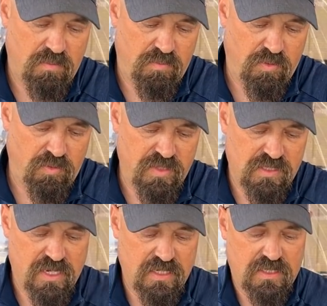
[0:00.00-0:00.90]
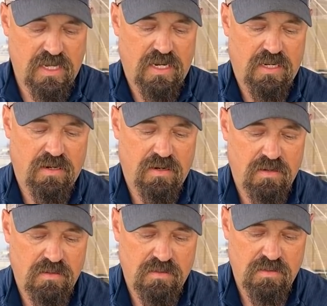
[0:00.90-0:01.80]
pull this guy tight
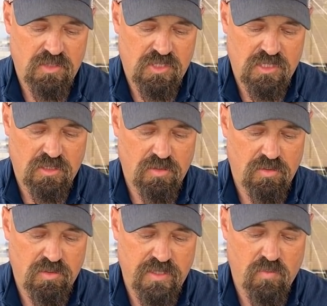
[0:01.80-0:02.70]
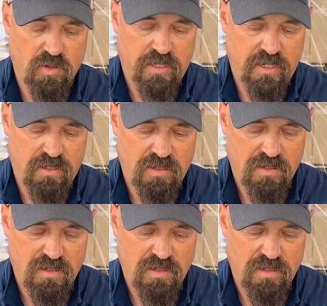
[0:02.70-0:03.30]
here and just slowly work it.